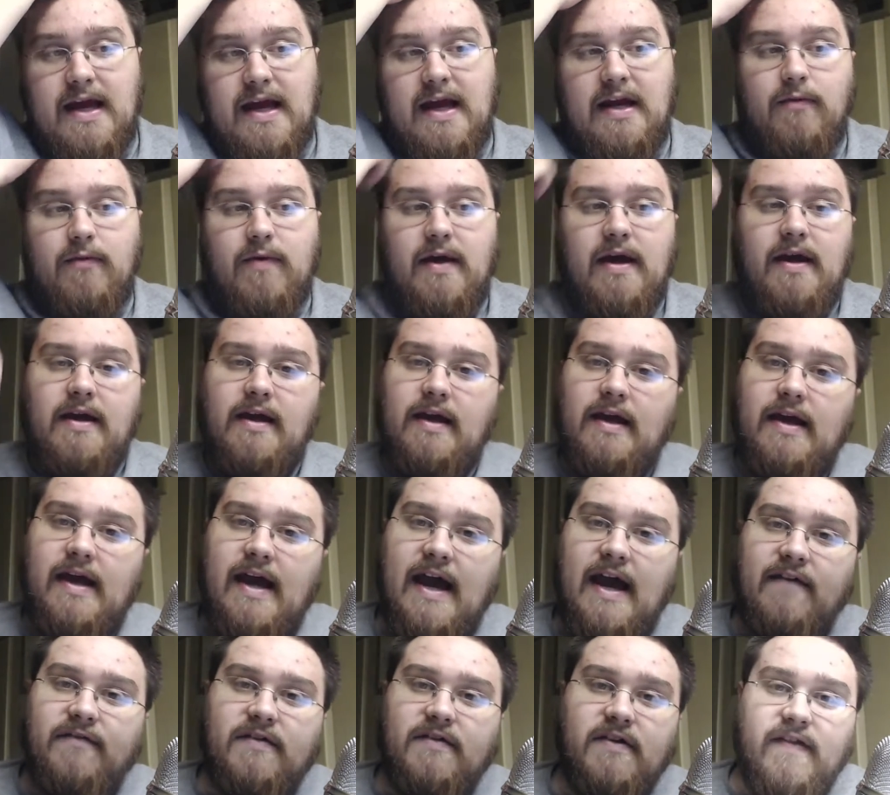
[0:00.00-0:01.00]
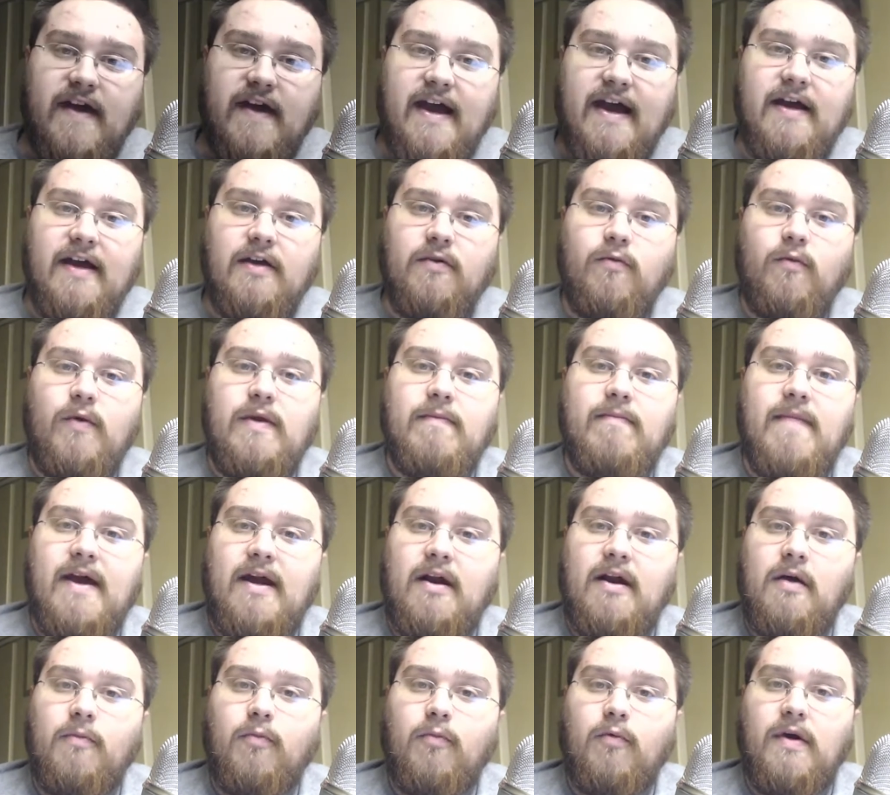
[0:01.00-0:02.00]
Anyway, after that, we
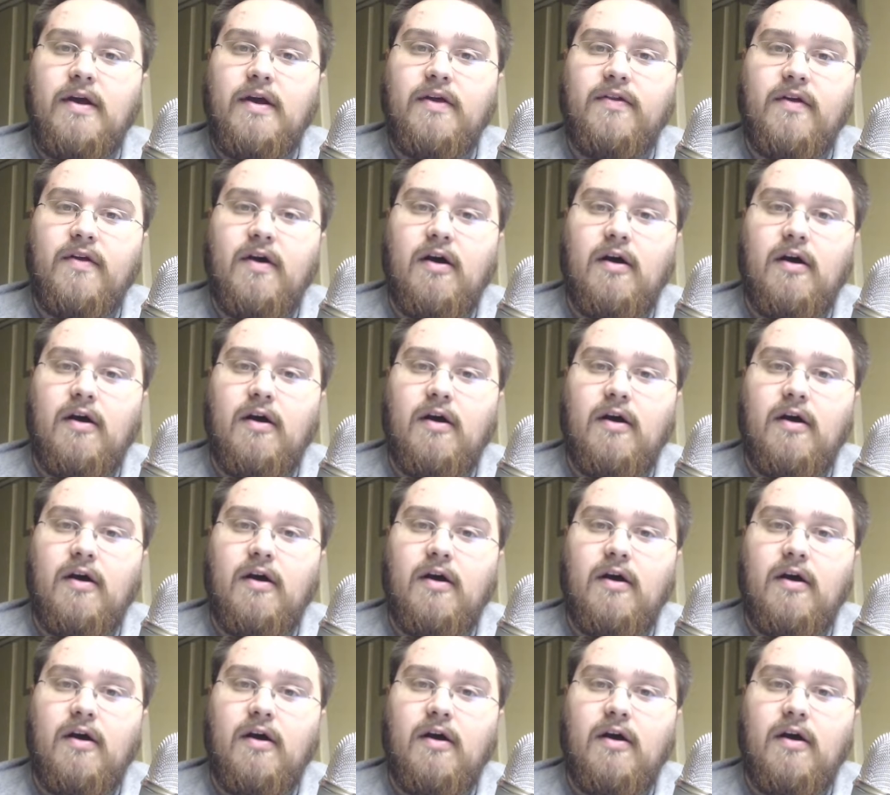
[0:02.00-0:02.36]
met up with